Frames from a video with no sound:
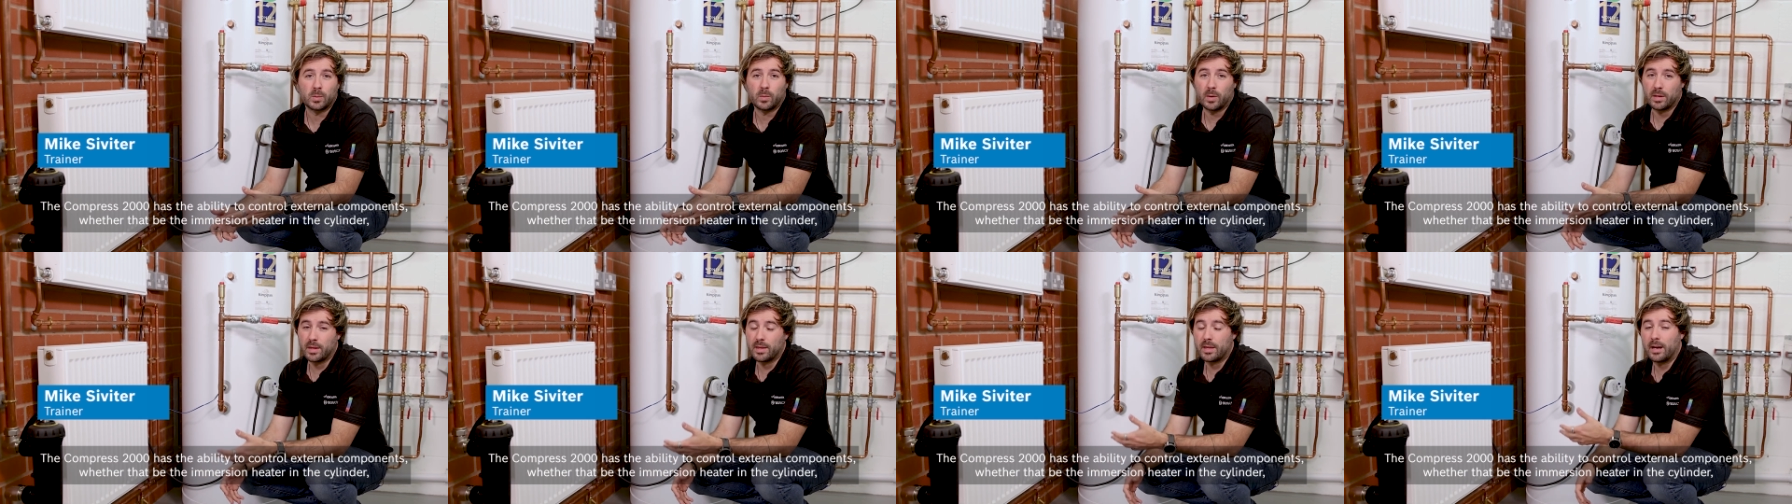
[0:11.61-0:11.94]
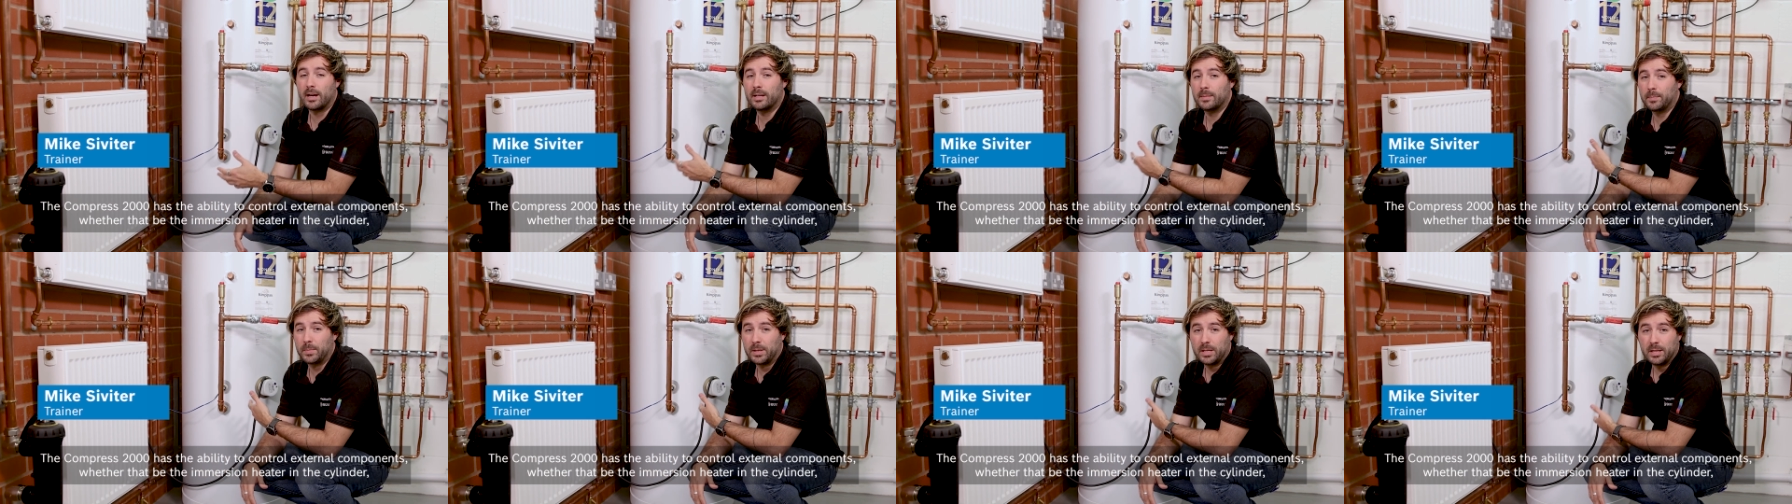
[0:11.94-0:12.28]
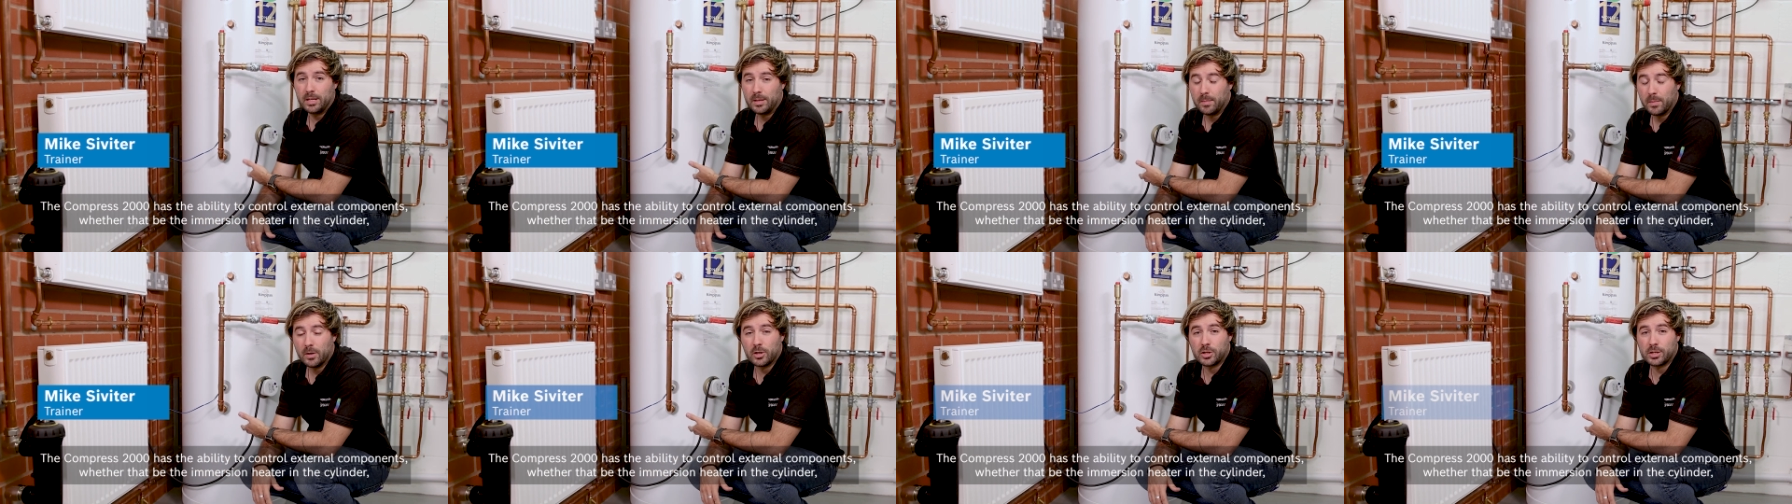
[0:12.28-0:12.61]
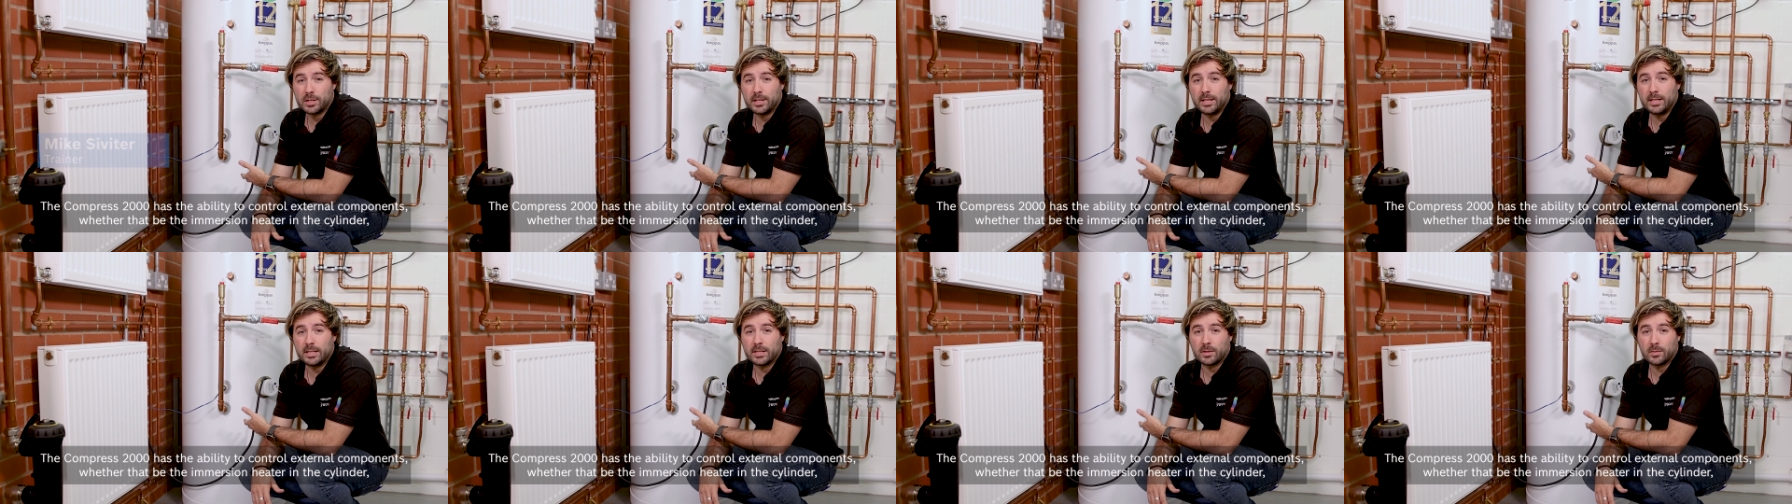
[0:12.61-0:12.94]
whether that be the immersion
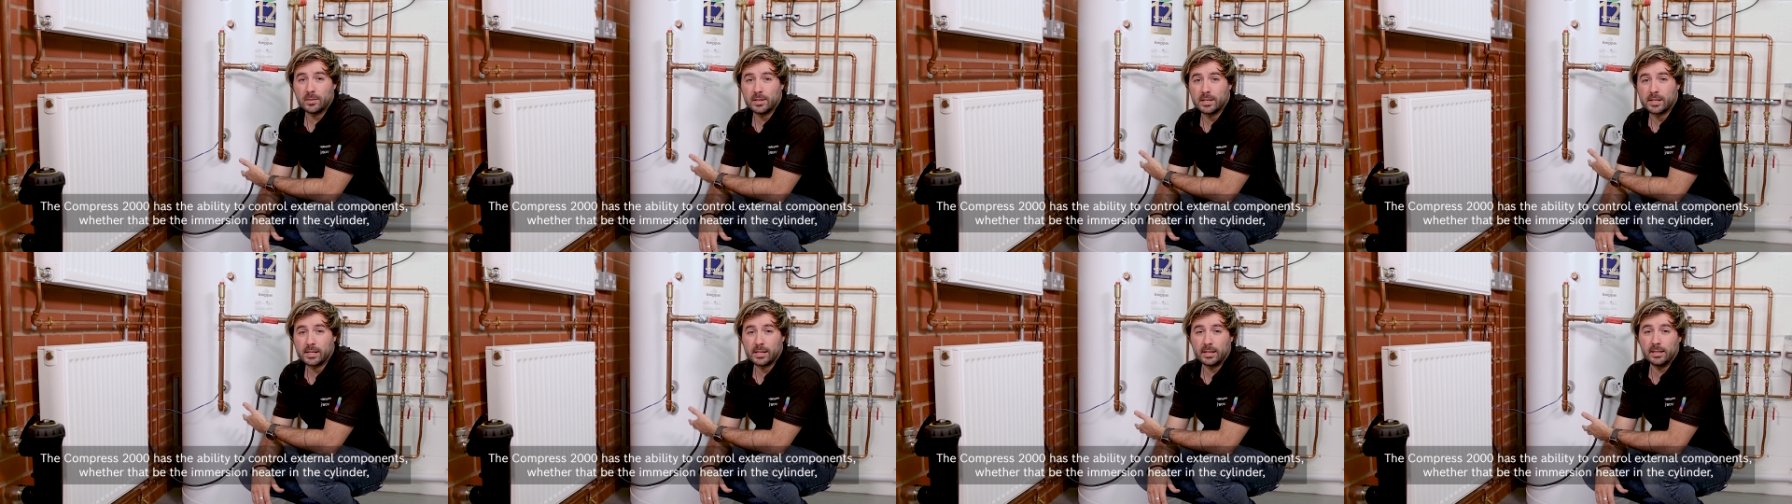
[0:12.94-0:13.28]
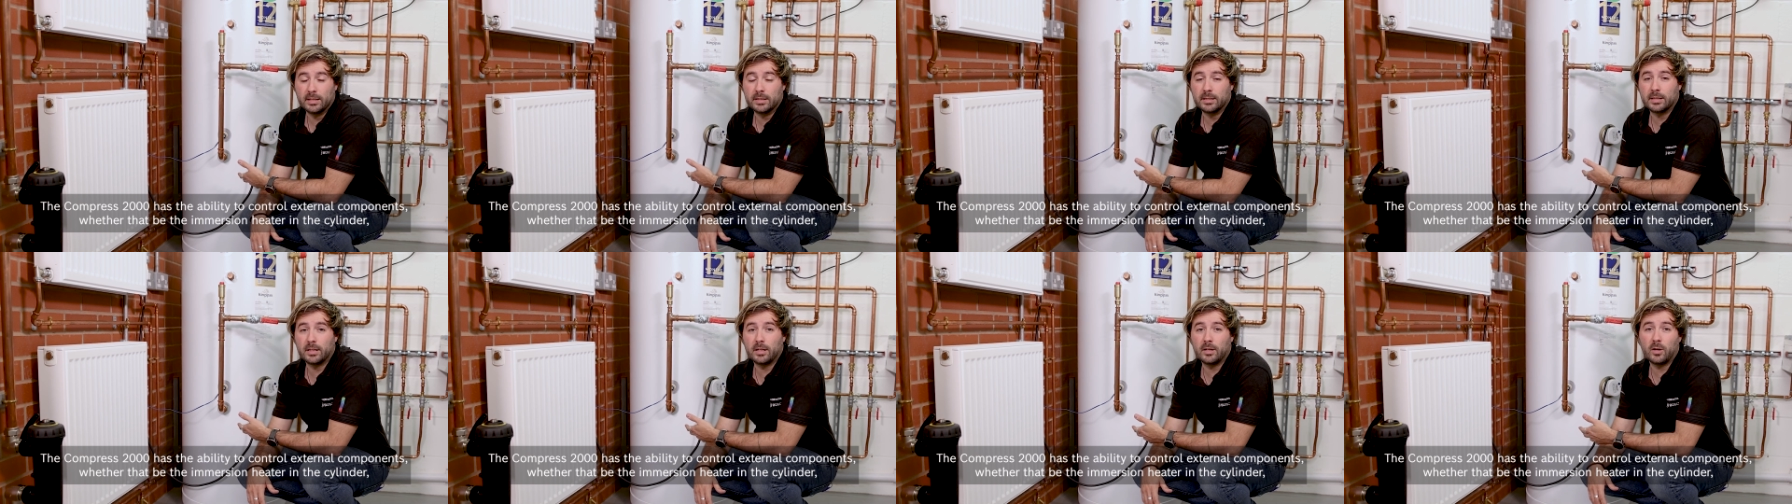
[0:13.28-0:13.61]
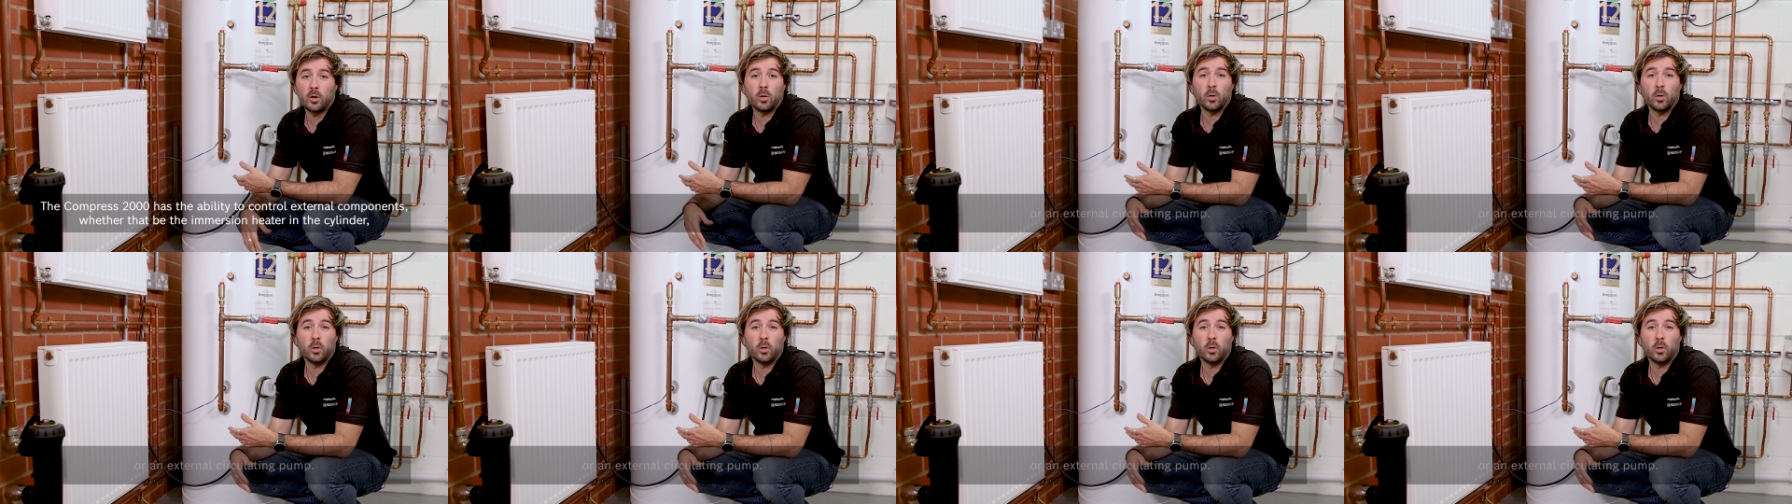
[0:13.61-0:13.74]
heater in the cylinder